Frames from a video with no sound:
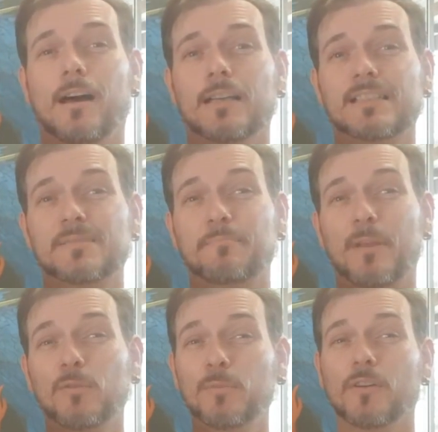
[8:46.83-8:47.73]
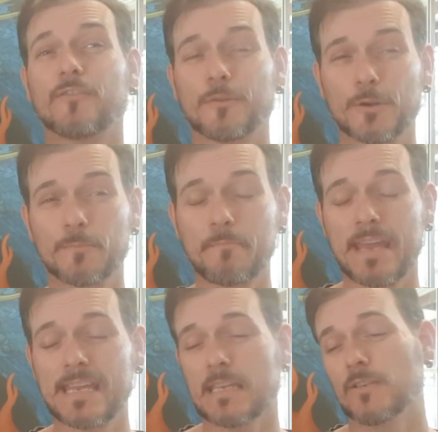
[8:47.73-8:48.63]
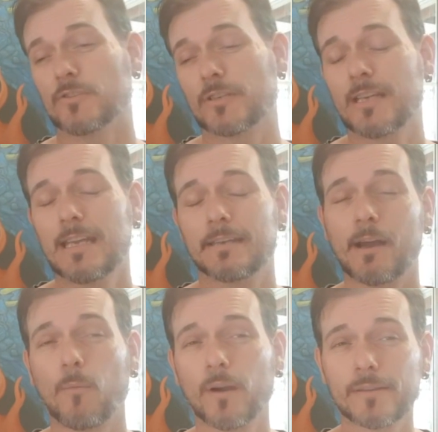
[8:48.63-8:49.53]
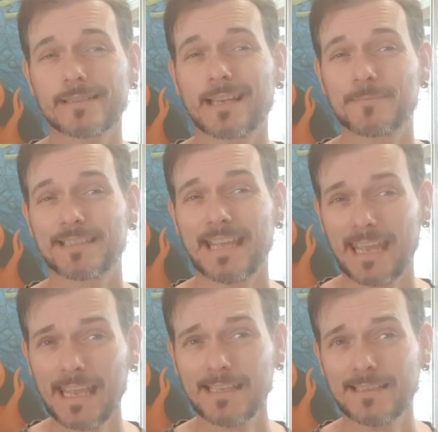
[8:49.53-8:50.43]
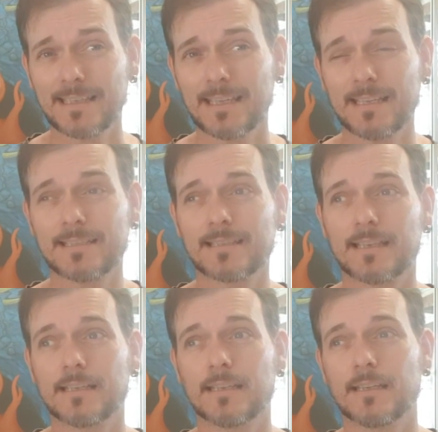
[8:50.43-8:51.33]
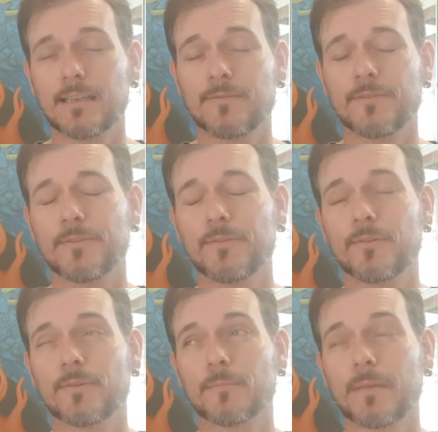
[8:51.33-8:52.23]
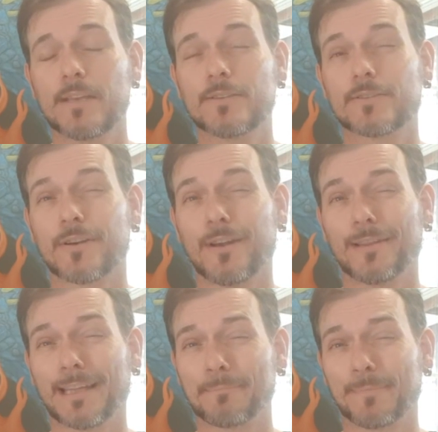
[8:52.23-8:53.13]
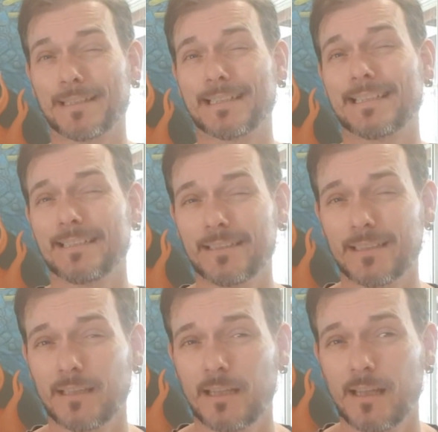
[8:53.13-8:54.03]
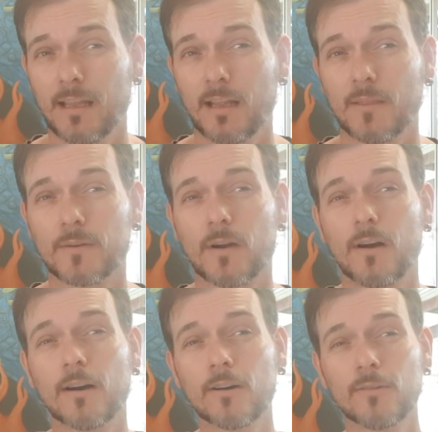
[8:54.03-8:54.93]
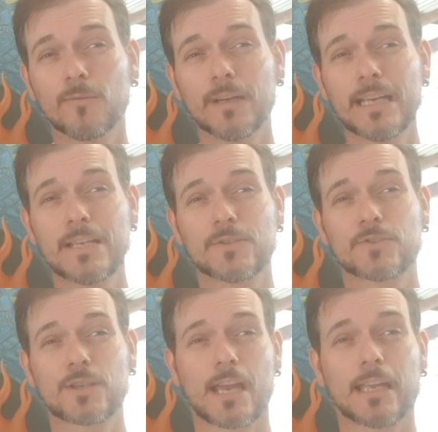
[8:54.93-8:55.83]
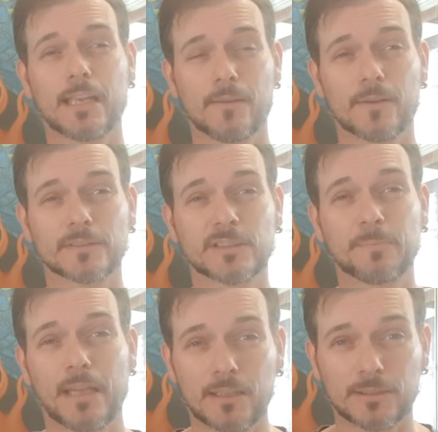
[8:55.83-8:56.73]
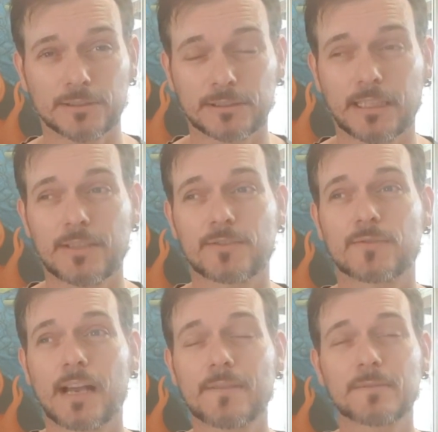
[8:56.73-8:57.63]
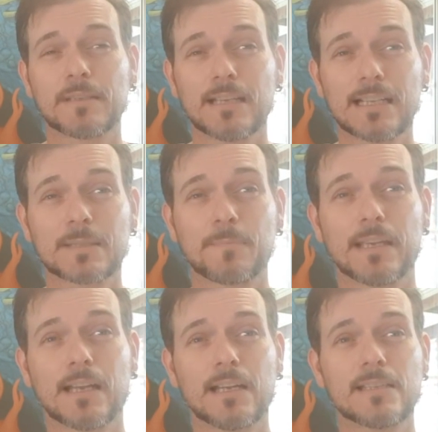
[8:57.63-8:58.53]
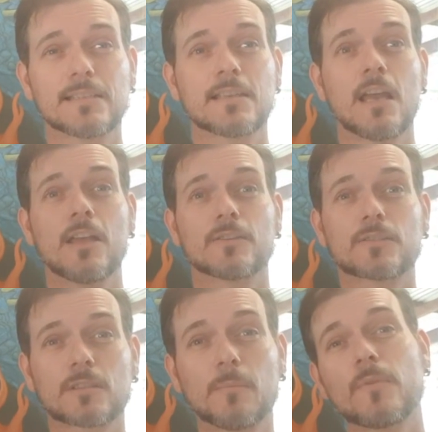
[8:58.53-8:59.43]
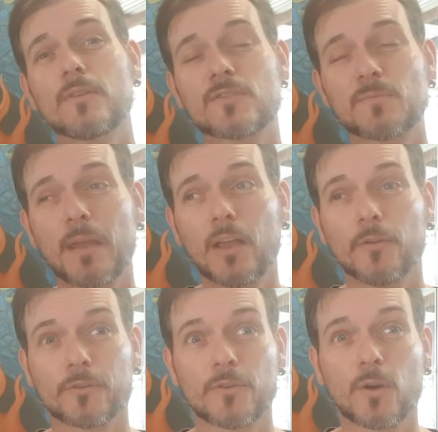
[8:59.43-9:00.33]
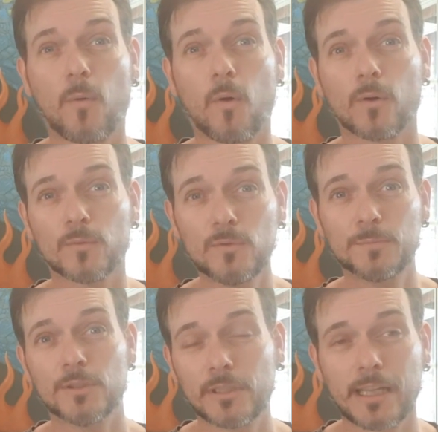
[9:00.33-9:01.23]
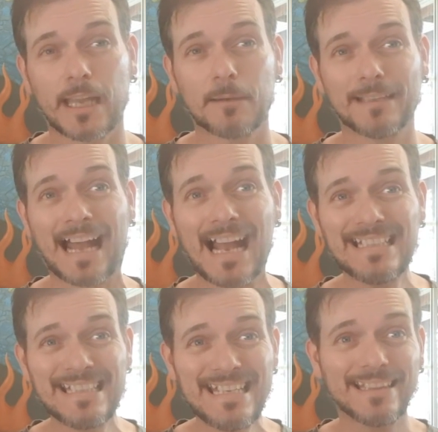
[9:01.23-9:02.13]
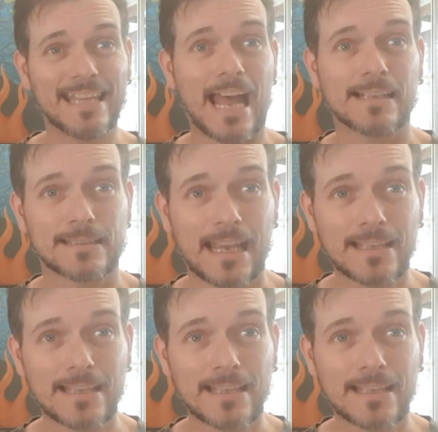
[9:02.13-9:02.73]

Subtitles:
a spell book for your mage. Now, where this comes in handy is that if your mages are anything like mine, they're always checking their spells, and it drives me nuts because some of the spells are in the core rulebook, and I'm like, I need that.